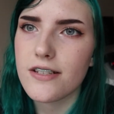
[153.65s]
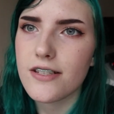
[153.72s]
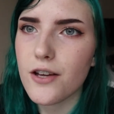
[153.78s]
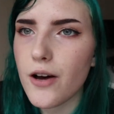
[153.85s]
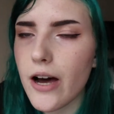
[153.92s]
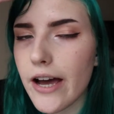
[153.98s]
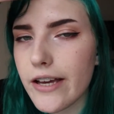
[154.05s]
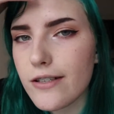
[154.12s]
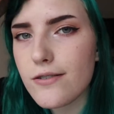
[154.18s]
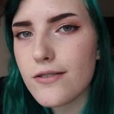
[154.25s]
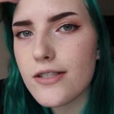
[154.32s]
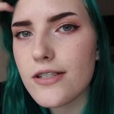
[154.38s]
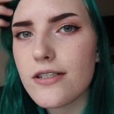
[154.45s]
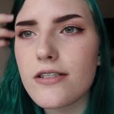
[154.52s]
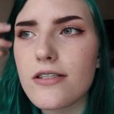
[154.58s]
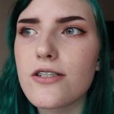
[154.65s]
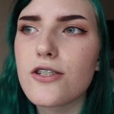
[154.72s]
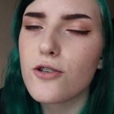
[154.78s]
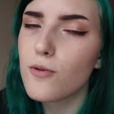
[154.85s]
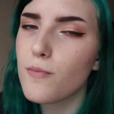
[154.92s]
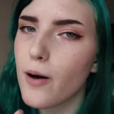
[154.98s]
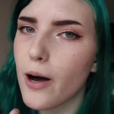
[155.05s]
So I used
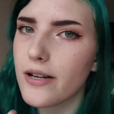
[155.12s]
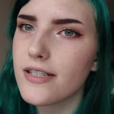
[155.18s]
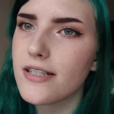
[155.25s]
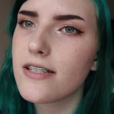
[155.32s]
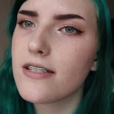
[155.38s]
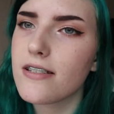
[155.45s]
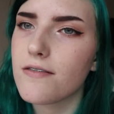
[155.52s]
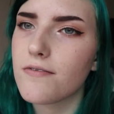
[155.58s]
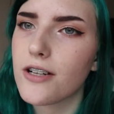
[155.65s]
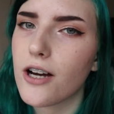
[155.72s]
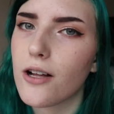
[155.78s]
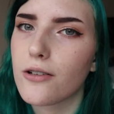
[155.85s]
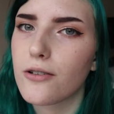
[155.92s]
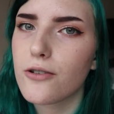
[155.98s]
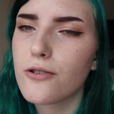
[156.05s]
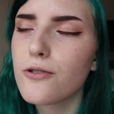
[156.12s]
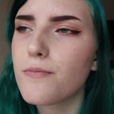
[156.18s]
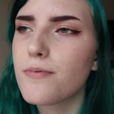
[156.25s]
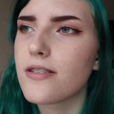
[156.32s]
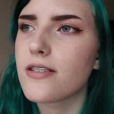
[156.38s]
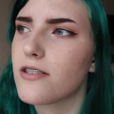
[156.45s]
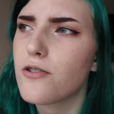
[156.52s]
2 boxes of Color Oops.